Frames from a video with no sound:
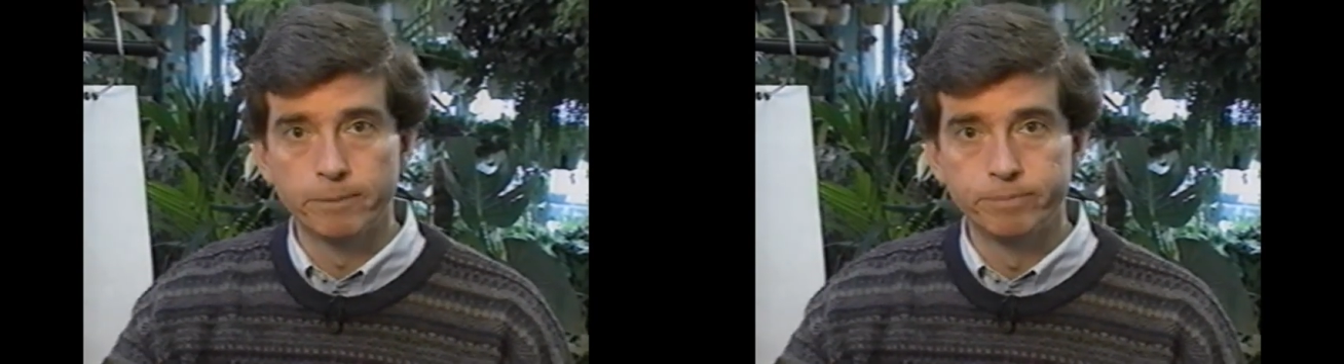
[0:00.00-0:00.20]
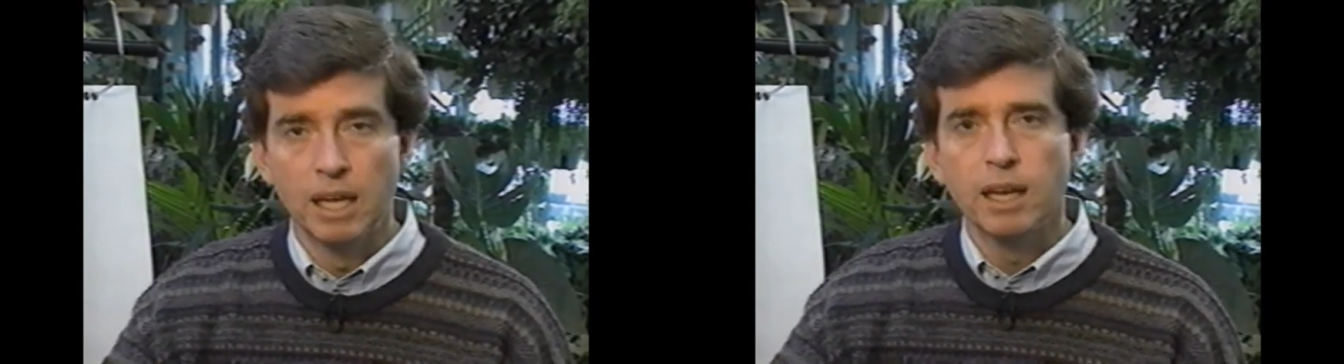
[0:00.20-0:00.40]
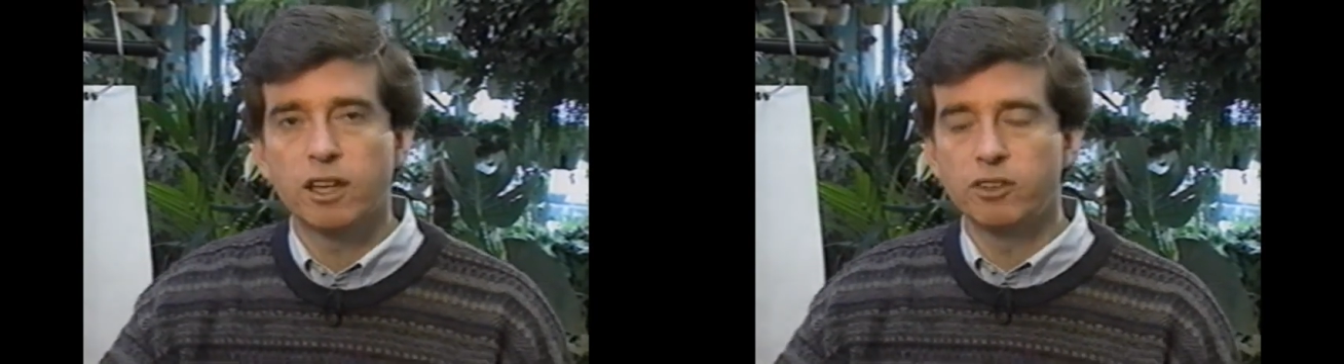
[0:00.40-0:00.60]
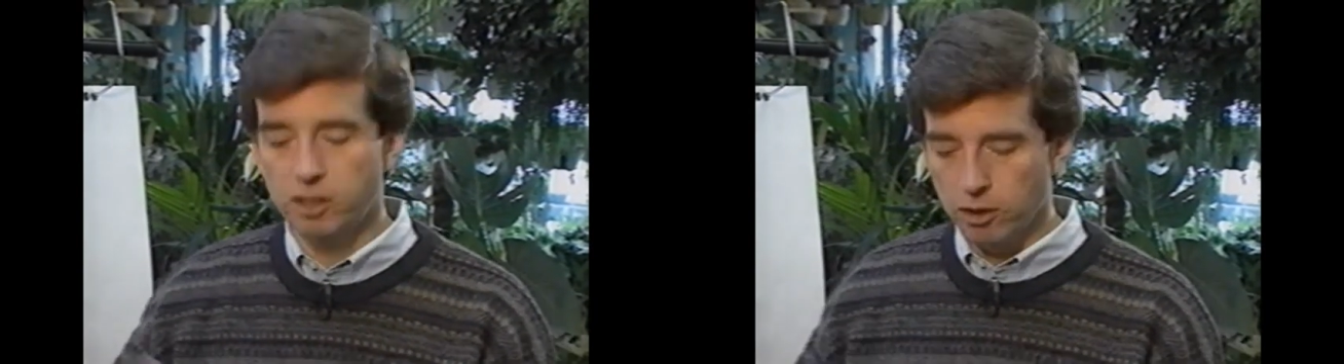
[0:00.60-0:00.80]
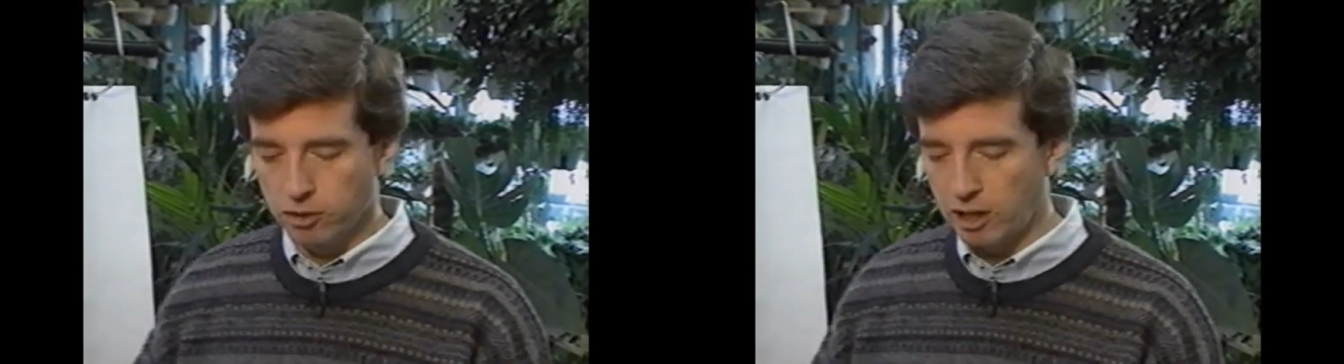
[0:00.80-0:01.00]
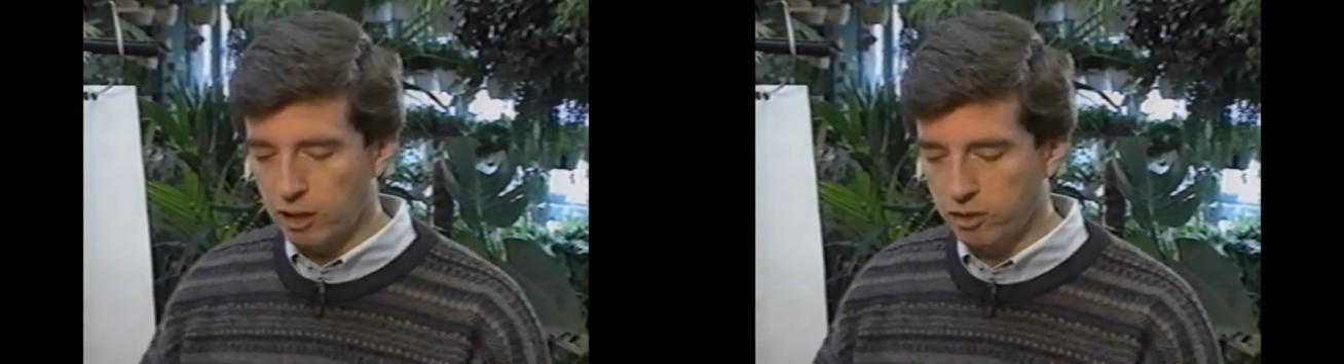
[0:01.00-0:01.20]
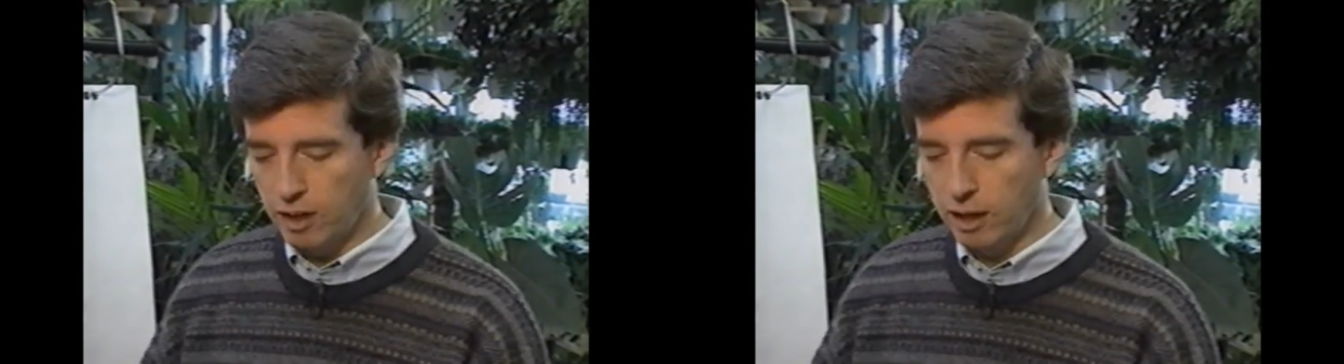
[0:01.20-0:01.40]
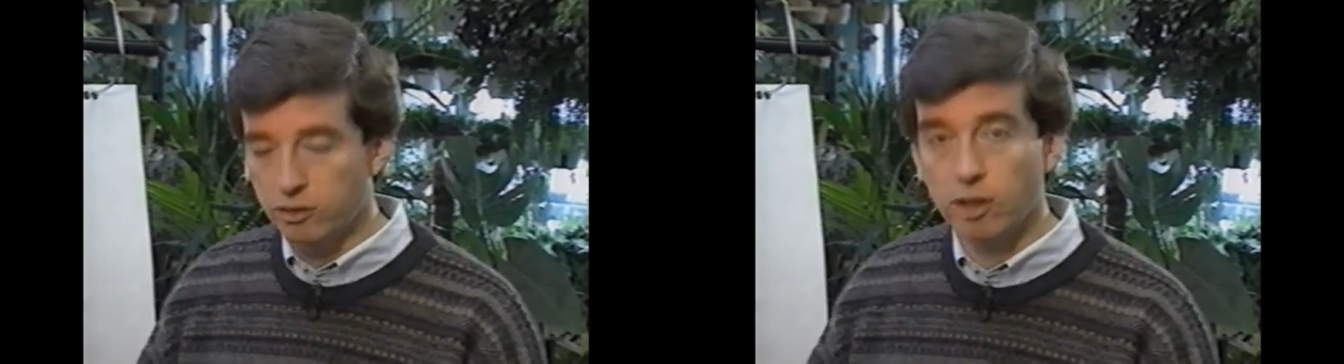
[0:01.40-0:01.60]
Consider such things
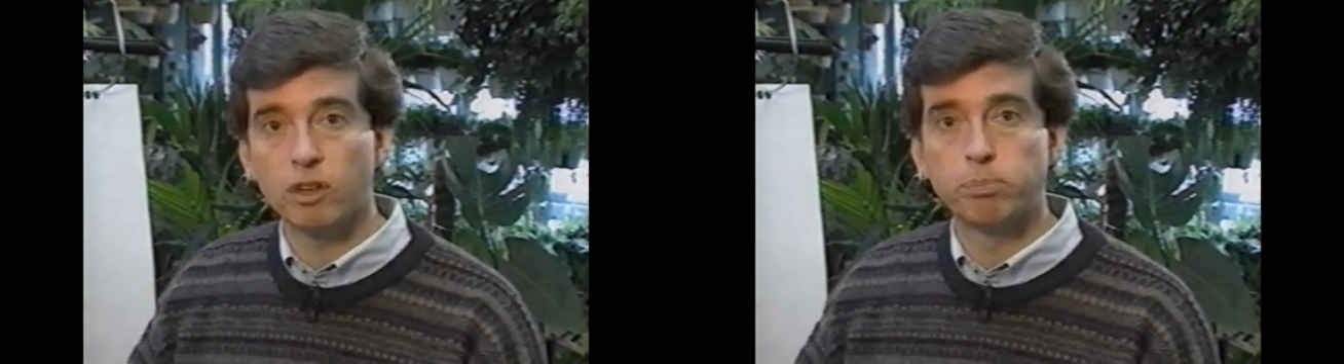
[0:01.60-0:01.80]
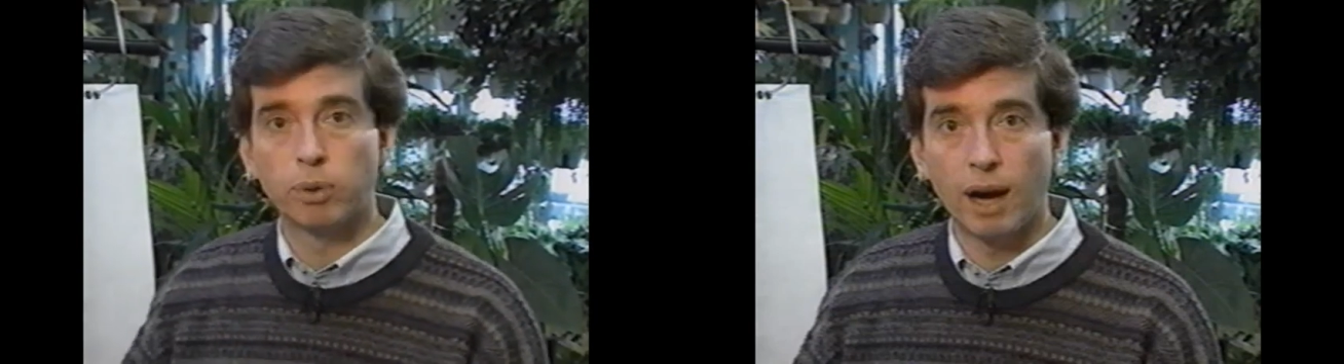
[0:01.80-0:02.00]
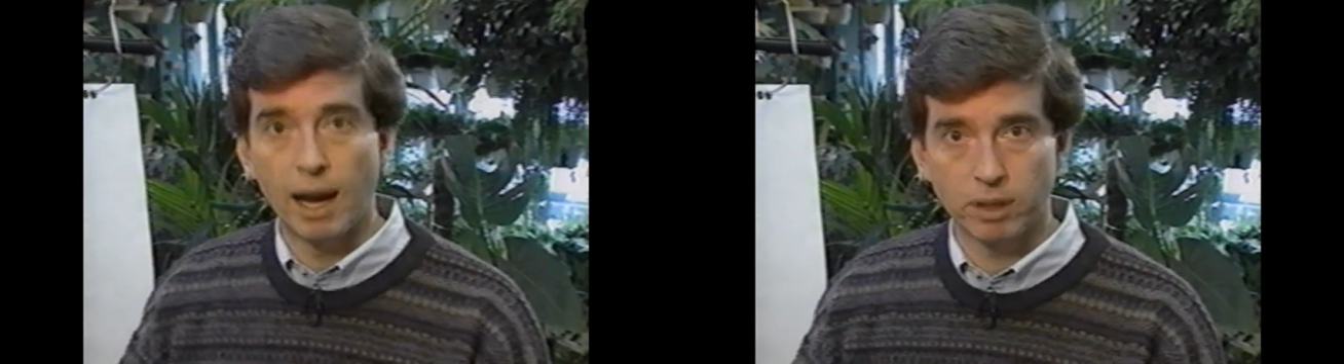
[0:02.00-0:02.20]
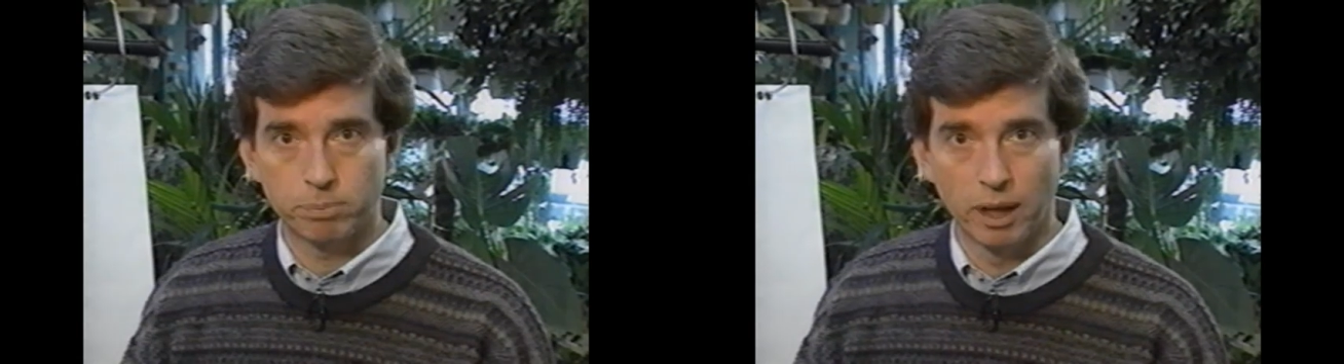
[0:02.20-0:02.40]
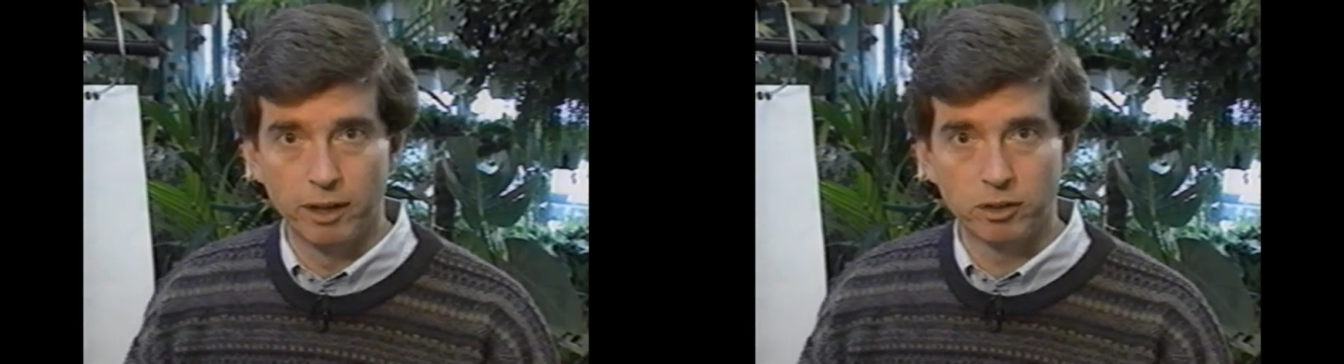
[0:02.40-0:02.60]
as a private place